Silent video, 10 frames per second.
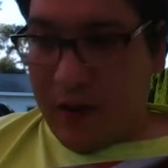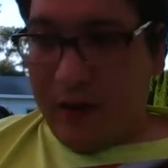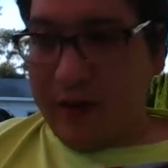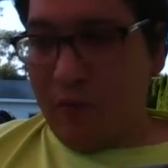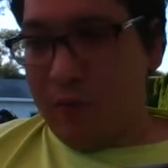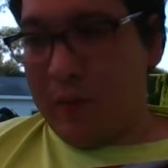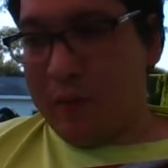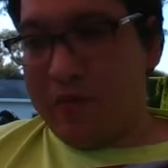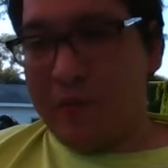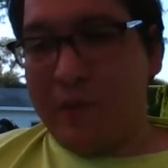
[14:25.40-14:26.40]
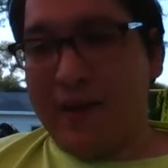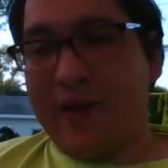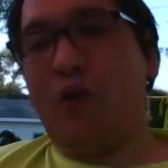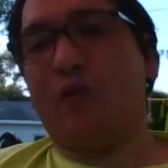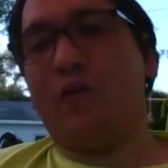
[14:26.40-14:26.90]
I don't remember there
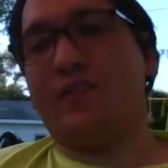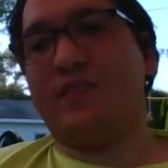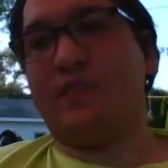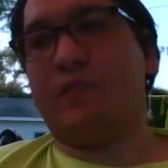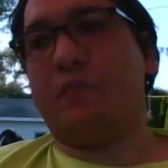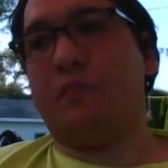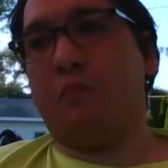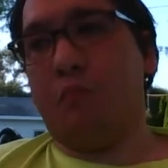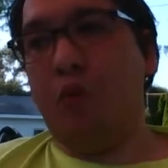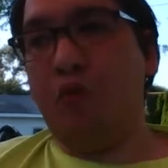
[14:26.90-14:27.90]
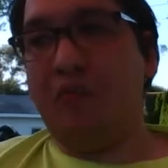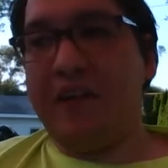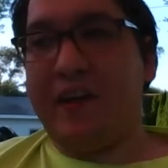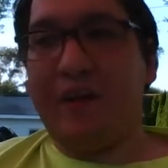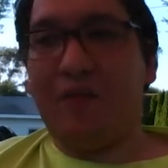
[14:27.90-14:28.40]
being a horse in the
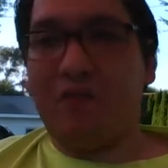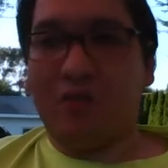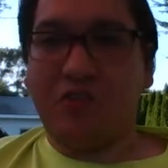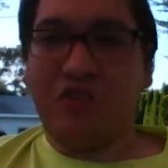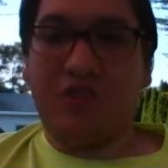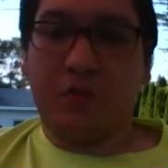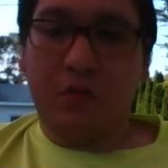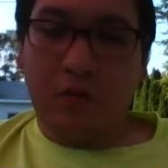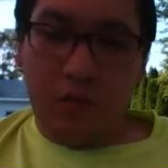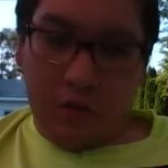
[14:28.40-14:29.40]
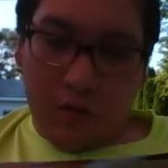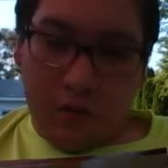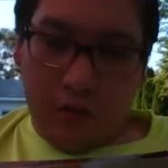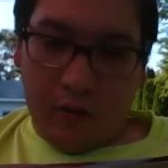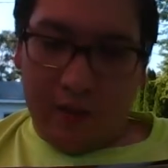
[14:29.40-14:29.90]
movie version,
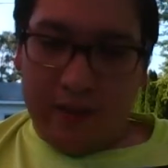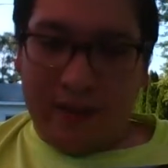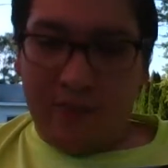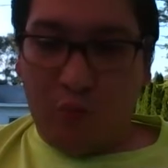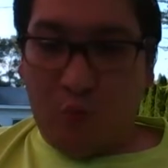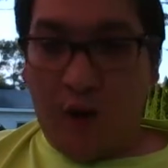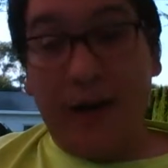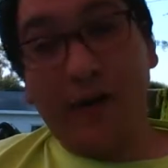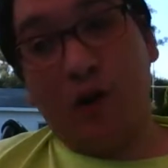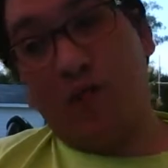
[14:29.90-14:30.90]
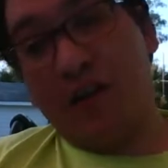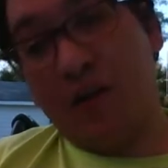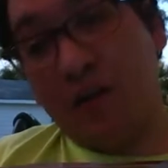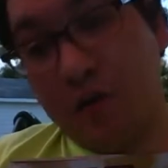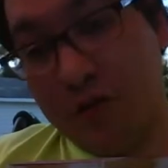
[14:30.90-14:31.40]
and that's where I know
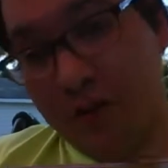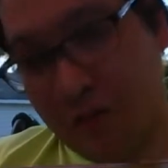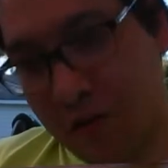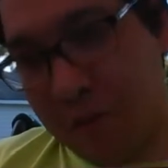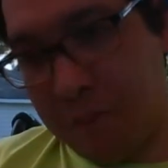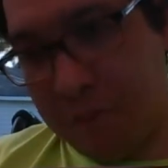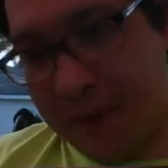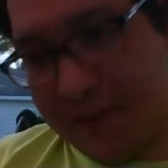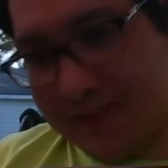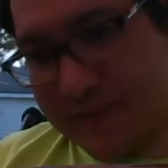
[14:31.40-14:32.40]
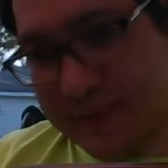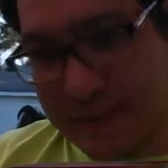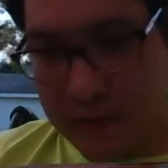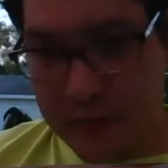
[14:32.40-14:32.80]
Valkyrie from best.